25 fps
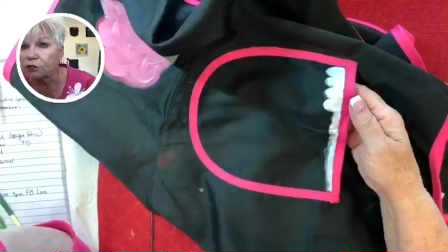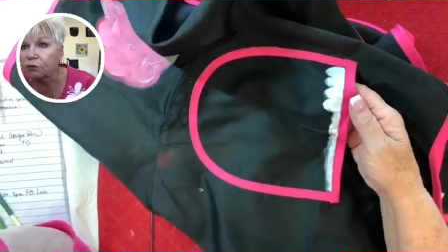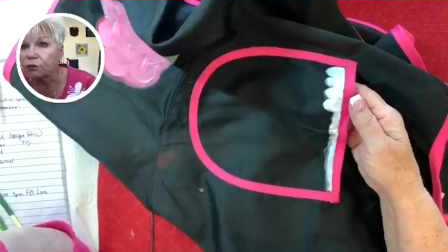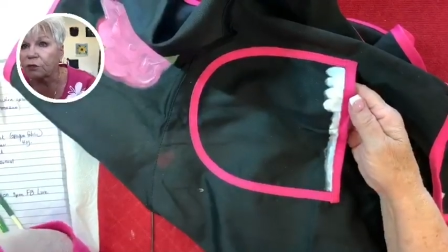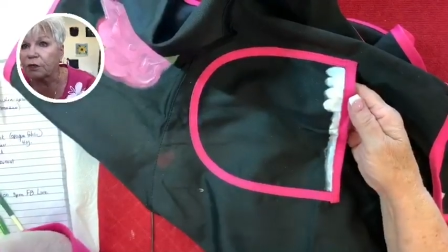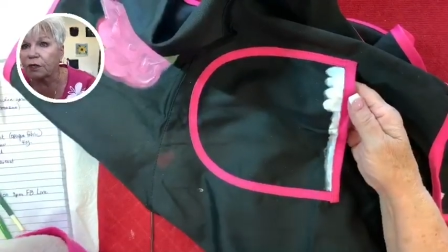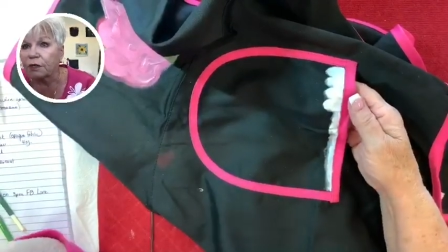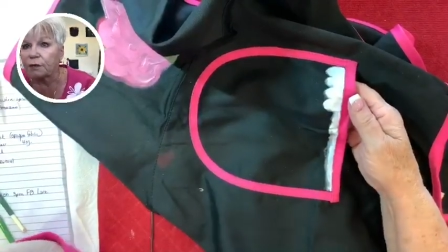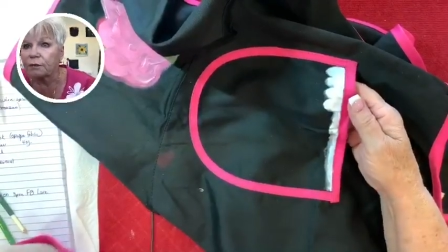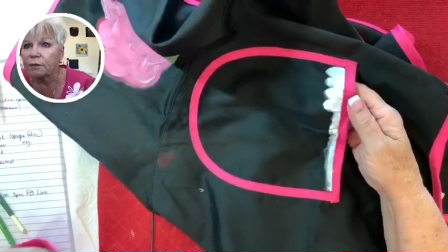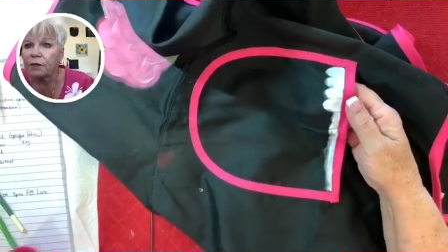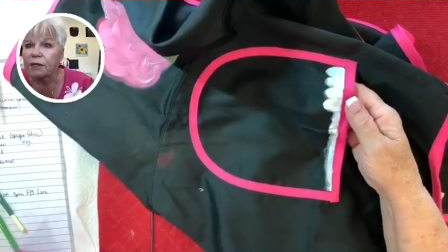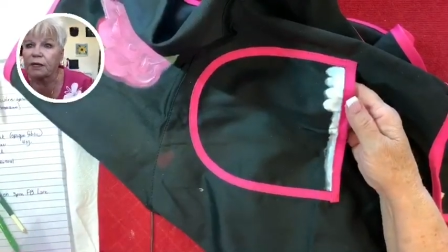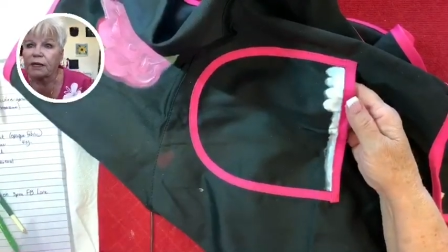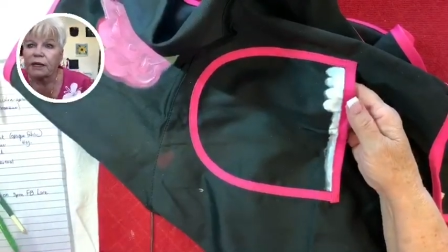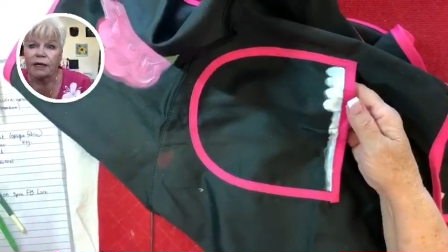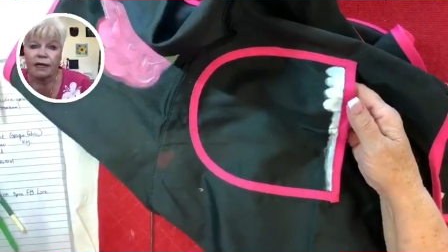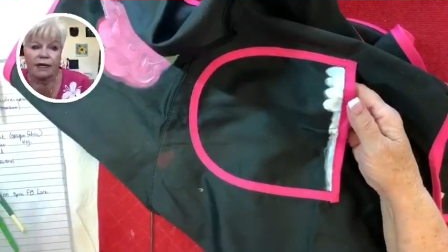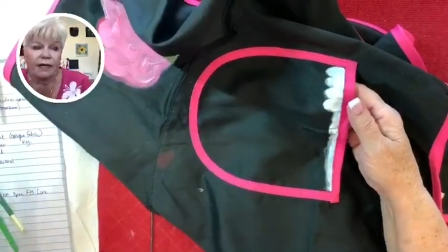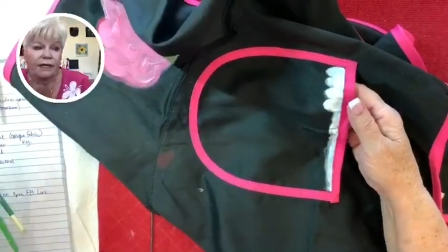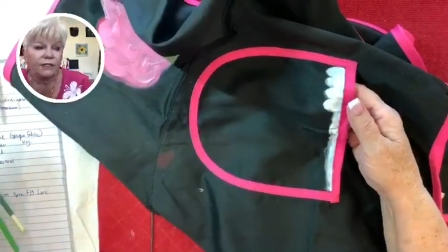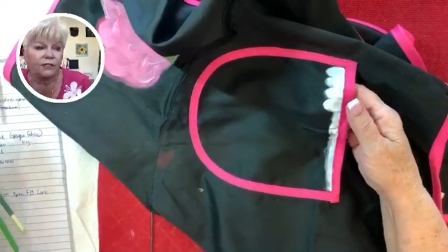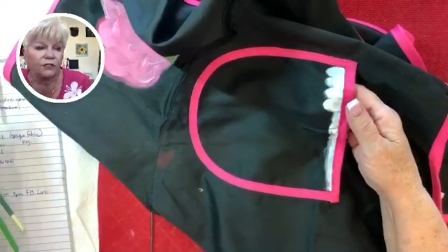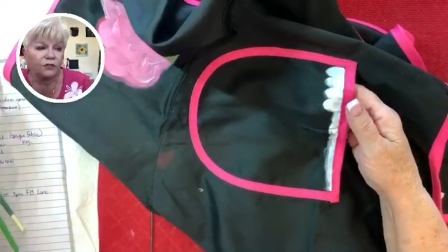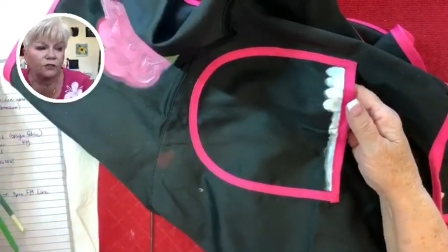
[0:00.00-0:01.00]
you up
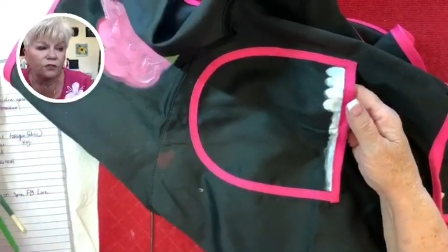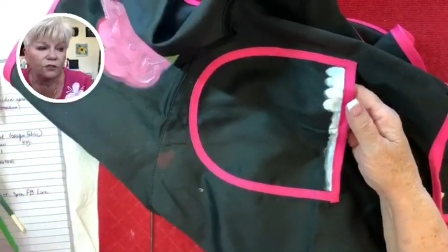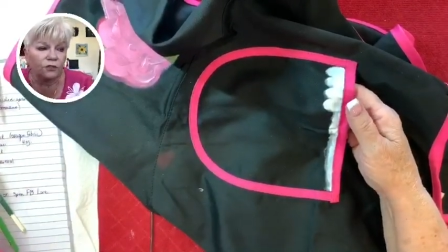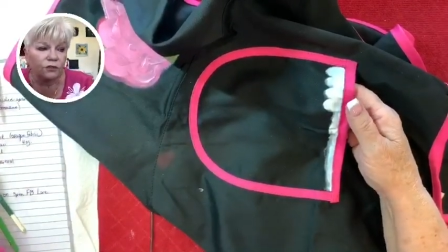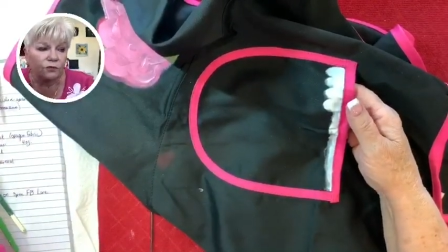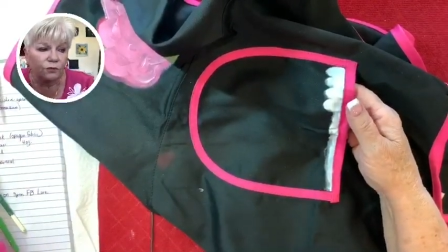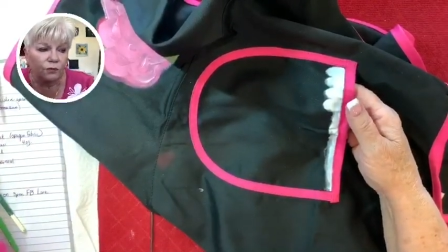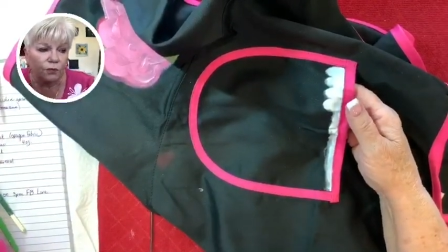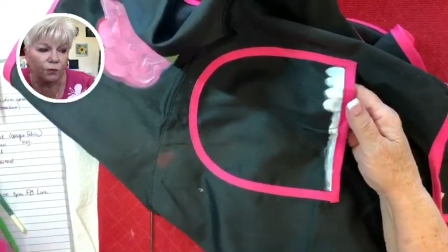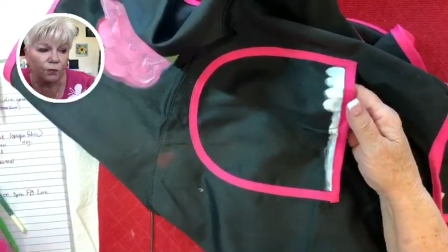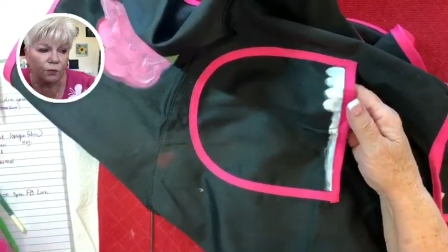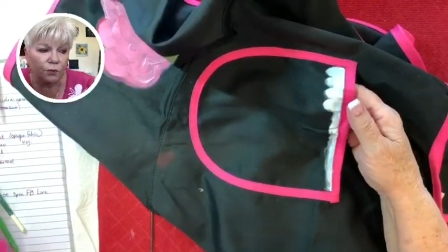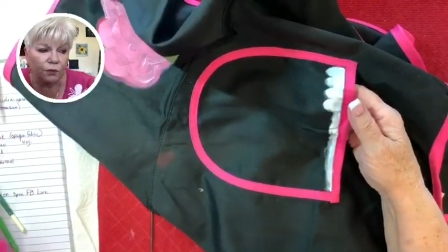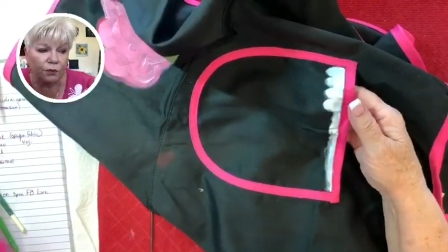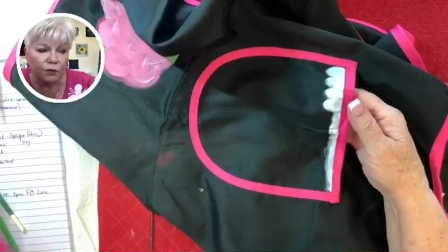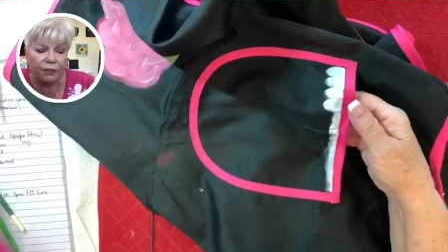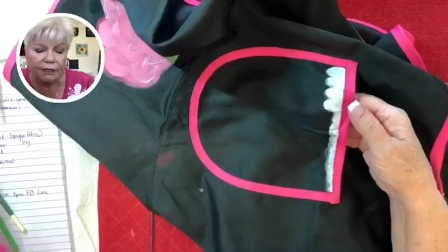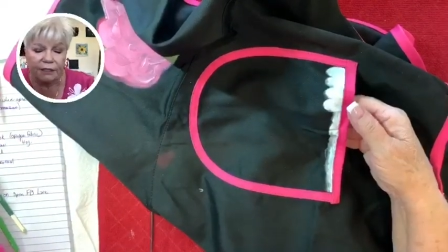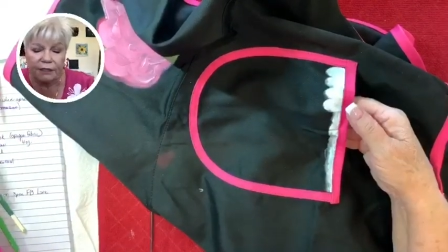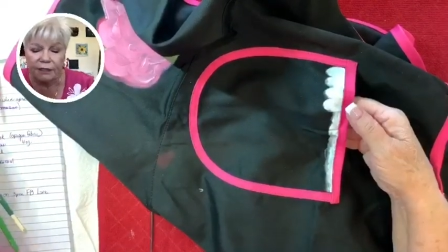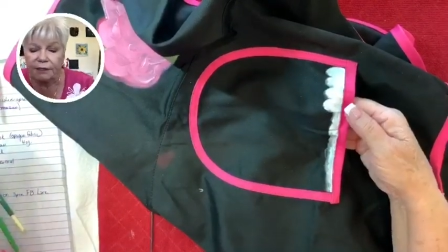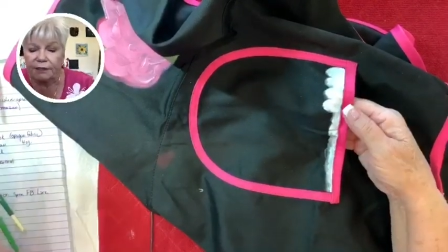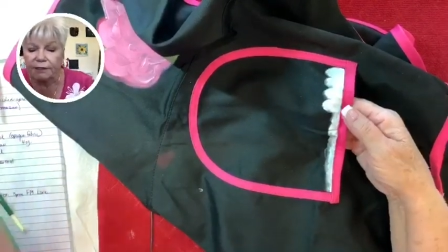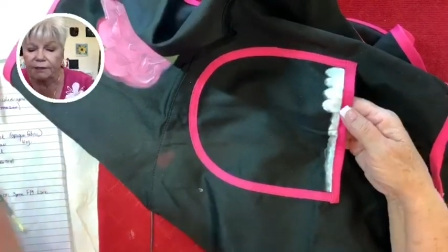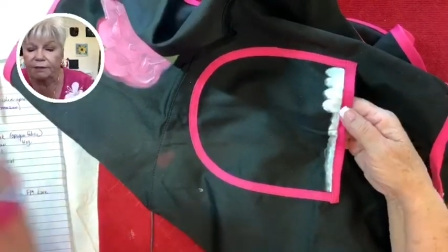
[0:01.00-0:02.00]
and you'd look real
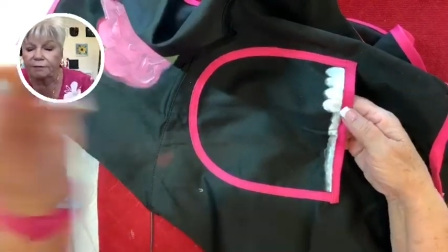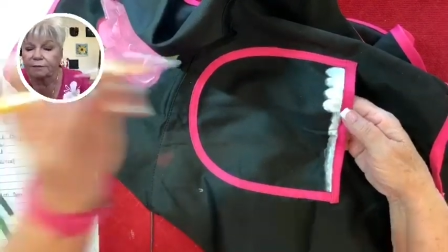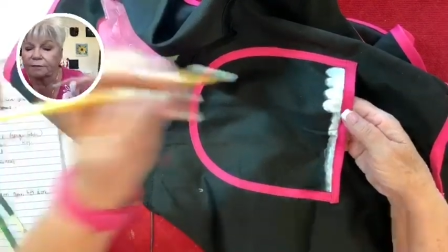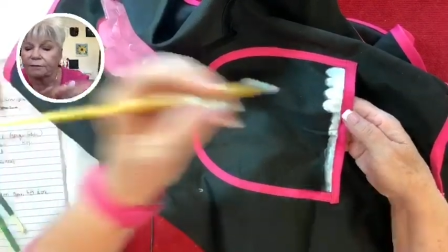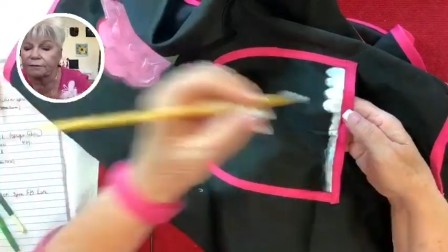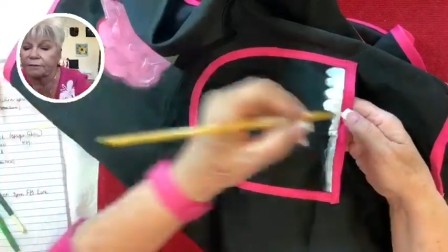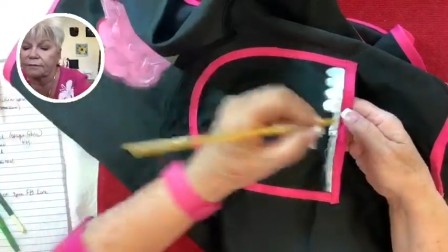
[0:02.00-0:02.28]
pretty in it.